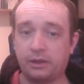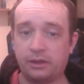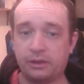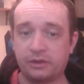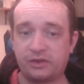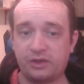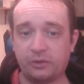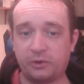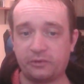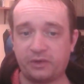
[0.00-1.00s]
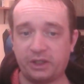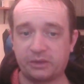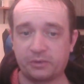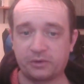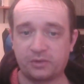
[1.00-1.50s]
Steelbook for the
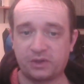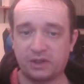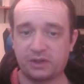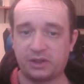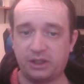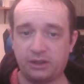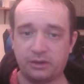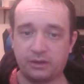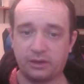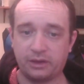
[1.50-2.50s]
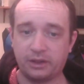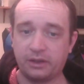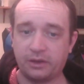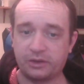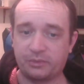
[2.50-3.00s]
Xbox 360,
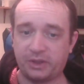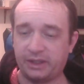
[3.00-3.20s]
Lost Planet,